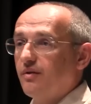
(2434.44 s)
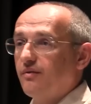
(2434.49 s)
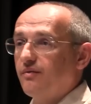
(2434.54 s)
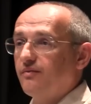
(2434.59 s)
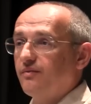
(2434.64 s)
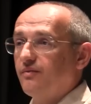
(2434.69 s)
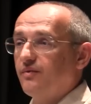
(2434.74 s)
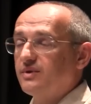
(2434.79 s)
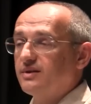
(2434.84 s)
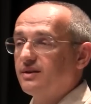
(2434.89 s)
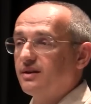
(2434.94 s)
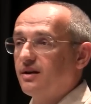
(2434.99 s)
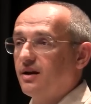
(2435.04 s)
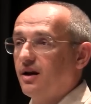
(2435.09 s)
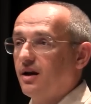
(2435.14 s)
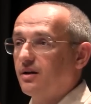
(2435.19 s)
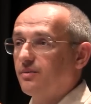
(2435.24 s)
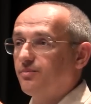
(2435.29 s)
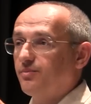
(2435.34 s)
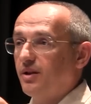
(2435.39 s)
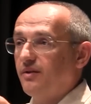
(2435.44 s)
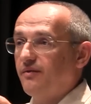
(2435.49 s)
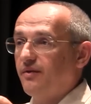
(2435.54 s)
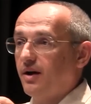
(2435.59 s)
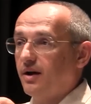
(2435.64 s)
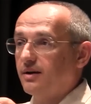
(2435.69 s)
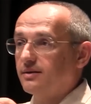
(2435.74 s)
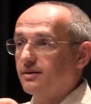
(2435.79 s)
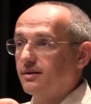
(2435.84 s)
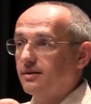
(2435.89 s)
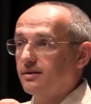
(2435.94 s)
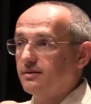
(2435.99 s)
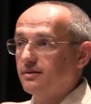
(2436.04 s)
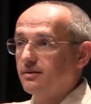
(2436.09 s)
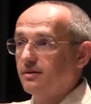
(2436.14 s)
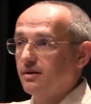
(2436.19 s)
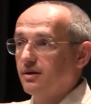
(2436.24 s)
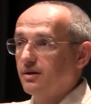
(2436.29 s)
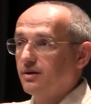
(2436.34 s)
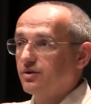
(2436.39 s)
There is attachment.
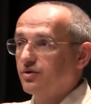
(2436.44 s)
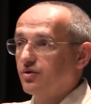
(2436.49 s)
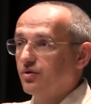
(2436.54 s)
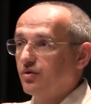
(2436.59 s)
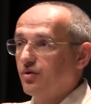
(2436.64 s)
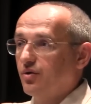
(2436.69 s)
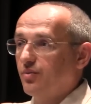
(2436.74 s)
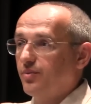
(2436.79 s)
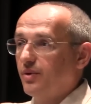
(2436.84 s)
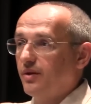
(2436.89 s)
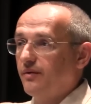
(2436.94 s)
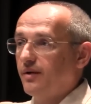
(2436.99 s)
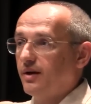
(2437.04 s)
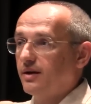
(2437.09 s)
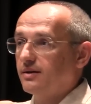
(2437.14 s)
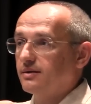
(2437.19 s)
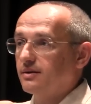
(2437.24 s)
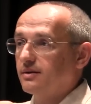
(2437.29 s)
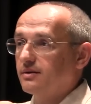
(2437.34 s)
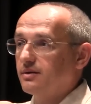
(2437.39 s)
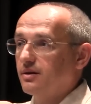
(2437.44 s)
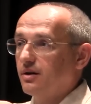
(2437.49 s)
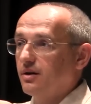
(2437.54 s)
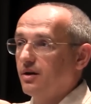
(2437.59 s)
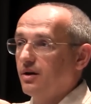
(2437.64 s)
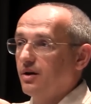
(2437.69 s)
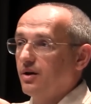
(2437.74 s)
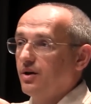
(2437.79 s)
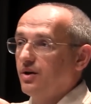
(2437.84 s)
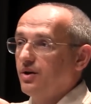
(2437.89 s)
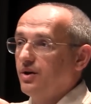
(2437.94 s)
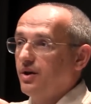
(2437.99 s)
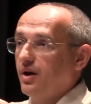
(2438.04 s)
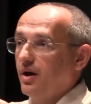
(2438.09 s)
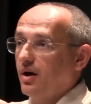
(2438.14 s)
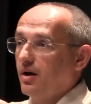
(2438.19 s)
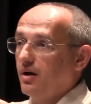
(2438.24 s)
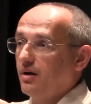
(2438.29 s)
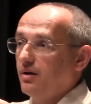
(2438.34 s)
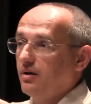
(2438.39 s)
Attachment
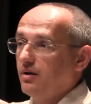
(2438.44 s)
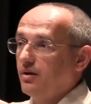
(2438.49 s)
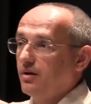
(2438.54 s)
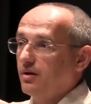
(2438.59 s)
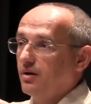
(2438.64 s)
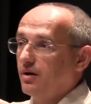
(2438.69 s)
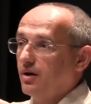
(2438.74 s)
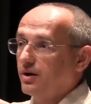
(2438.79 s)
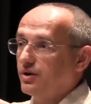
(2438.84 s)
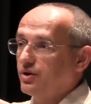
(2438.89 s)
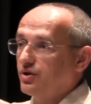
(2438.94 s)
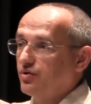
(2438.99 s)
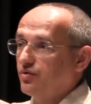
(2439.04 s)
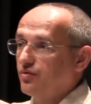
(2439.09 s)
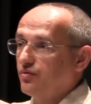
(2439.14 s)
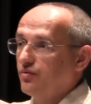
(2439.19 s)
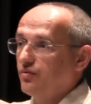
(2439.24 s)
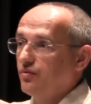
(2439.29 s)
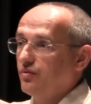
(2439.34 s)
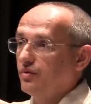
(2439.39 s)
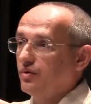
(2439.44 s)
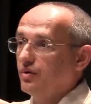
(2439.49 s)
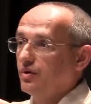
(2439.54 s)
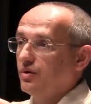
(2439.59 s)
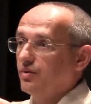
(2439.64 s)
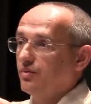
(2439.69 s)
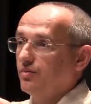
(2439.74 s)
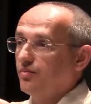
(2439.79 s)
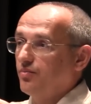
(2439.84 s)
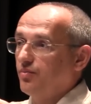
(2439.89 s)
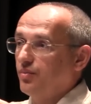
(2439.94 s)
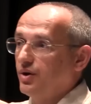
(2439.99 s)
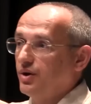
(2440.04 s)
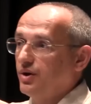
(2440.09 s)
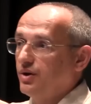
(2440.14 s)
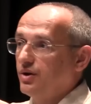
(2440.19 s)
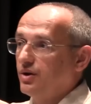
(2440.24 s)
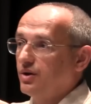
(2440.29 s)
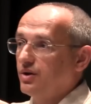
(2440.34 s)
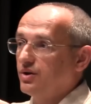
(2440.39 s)
means I want to be
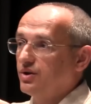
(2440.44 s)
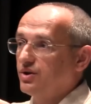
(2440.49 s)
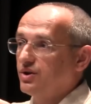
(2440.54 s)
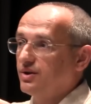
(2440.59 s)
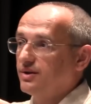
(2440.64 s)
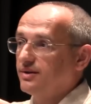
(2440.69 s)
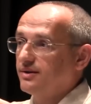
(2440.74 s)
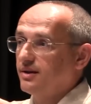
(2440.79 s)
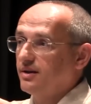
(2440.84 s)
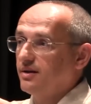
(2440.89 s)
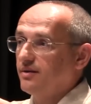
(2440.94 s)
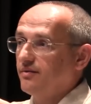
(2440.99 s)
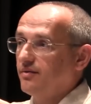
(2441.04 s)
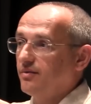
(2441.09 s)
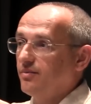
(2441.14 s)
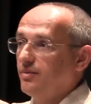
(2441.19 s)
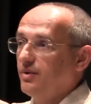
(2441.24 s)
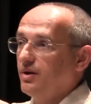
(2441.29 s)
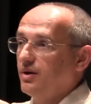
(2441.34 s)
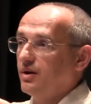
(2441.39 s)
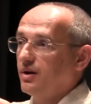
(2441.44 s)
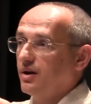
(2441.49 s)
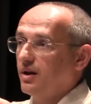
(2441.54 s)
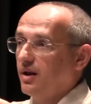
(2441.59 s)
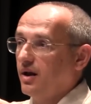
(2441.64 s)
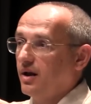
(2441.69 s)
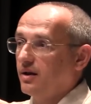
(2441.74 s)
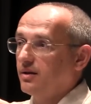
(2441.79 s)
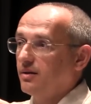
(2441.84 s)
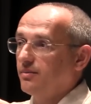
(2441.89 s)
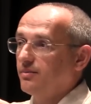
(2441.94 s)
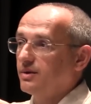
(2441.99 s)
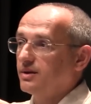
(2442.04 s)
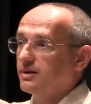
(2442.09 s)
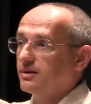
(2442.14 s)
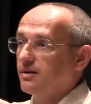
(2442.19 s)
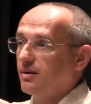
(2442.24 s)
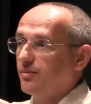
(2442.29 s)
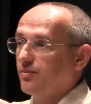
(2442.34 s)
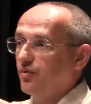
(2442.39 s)
happy next to you.
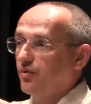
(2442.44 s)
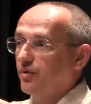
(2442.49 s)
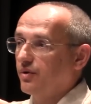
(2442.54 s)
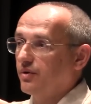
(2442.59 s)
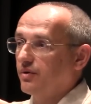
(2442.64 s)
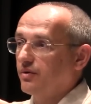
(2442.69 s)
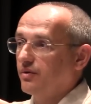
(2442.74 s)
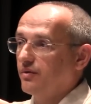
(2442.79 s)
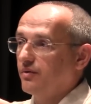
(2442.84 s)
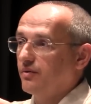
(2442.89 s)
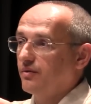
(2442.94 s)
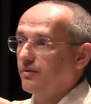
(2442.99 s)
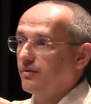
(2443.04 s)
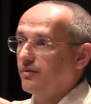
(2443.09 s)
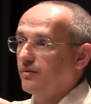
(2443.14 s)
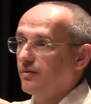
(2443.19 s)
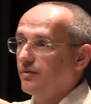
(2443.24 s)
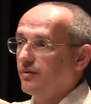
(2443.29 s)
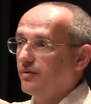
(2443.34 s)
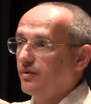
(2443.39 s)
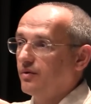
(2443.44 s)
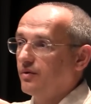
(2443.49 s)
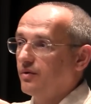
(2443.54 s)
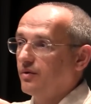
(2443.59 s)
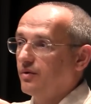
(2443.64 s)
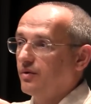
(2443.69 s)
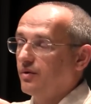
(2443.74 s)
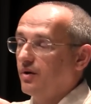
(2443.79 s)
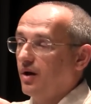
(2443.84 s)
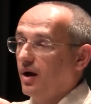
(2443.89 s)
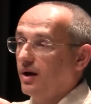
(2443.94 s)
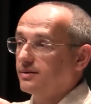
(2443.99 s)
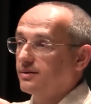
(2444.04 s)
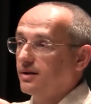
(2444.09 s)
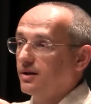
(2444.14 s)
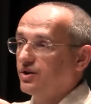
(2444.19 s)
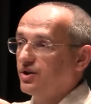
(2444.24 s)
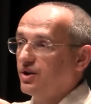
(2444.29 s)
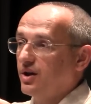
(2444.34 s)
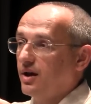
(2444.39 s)
It means
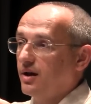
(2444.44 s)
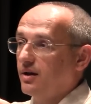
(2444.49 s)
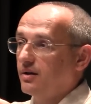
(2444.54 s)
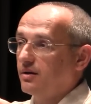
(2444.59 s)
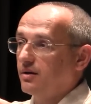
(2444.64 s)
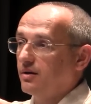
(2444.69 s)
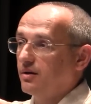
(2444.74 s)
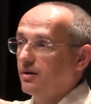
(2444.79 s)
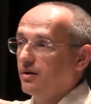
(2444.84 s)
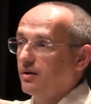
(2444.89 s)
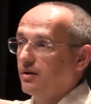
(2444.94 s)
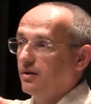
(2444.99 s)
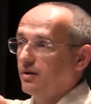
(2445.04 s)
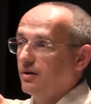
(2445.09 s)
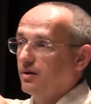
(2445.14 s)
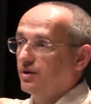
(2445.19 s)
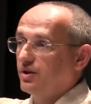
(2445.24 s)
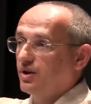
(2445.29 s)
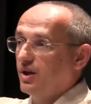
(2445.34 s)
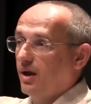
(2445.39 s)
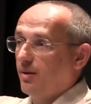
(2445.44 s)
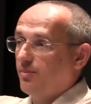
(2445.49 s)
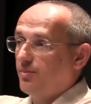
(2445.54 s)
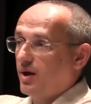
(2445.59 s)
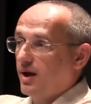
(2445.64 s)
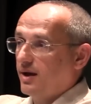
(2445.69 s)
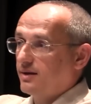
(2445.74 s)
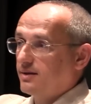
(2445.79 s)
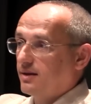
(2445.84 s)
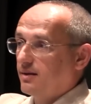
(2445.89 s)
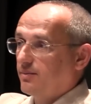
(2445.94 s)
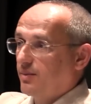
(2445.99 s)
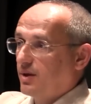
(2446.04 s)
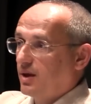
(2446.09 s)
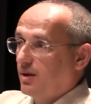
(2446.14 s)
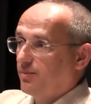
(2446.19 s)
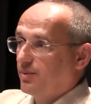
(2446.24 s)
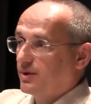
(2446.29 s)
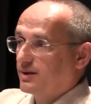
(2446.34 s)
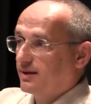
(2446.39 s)
you must
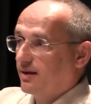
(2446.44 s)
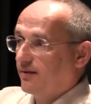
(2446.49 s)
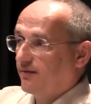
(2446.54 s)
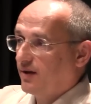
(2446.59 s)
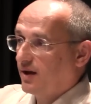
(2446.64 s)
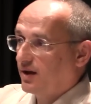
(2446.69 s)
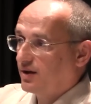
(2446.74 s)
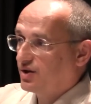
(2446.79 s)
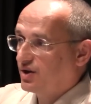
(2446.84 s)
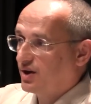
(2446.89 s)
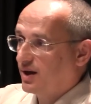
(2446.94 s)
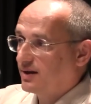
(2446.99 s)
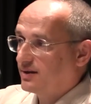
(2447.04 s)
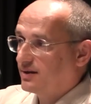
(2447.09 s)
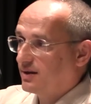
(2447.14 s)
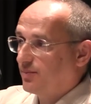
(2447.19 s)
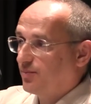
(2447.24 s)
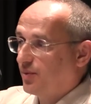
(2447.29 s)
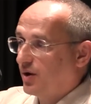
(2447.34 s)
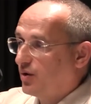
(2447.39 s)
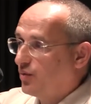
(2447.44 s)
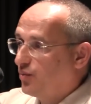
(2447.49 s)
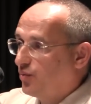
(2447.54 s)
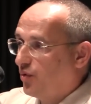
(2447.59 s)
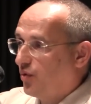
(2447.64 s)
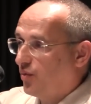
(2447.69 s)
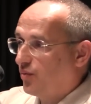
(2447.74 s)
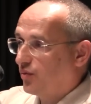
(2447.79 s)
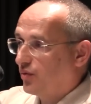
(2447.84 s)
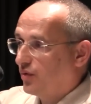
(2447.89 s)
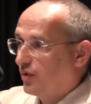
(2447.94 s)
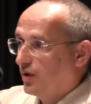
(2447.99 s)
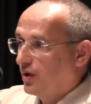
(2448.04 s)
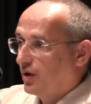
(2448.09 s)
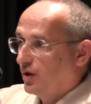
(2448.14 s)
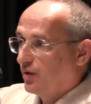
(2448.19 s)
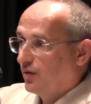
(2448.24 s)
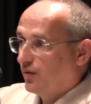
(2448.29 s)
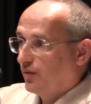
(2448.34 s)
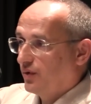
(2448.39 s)
deliver happiness to me no matter
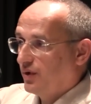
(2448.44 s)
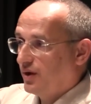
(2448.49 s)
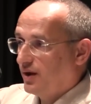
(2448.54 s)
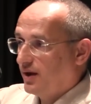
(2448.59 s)
what.